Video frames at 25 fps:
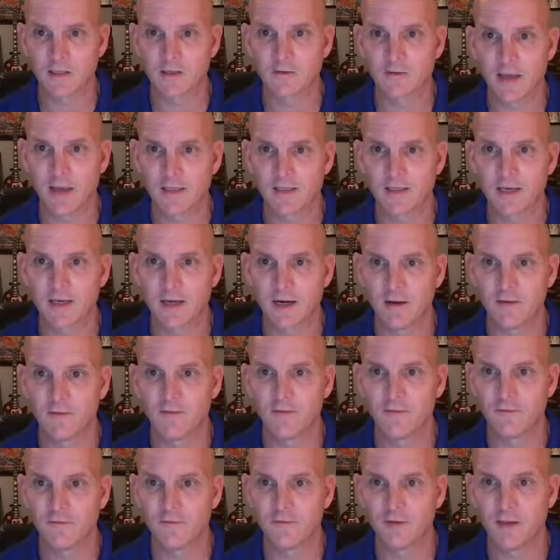So that's kind
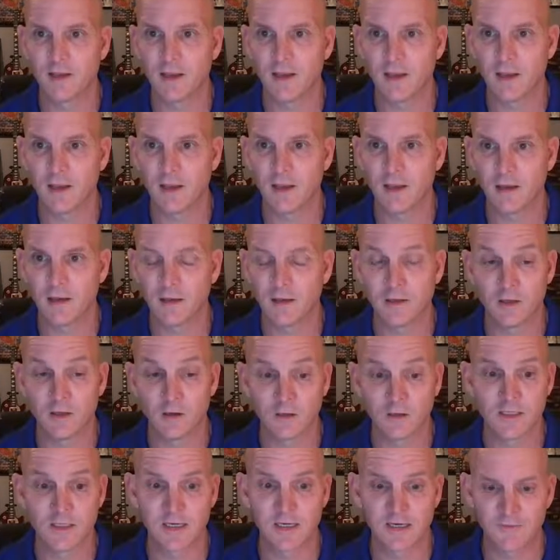of,
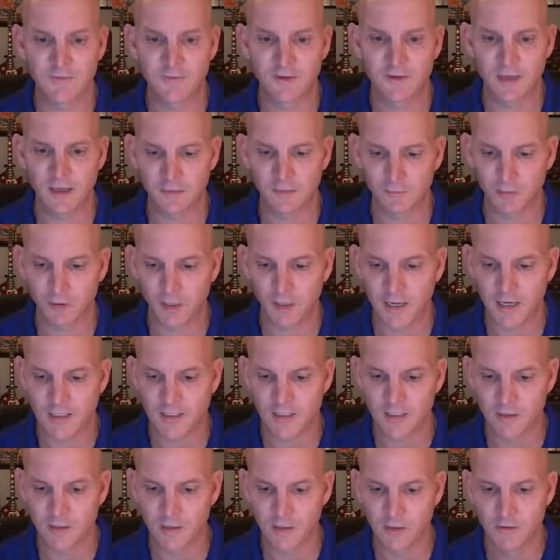a significant
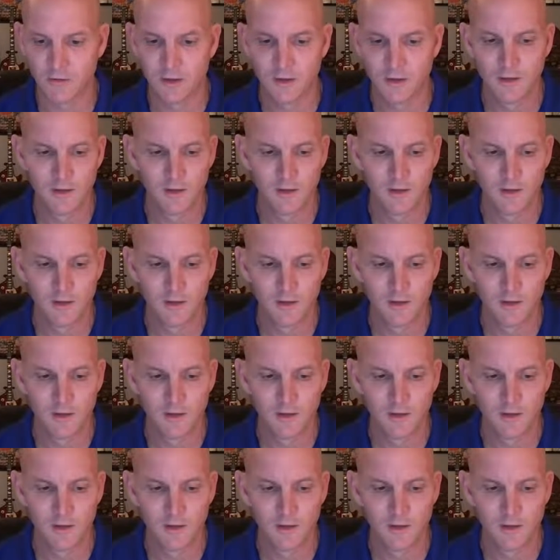place. So,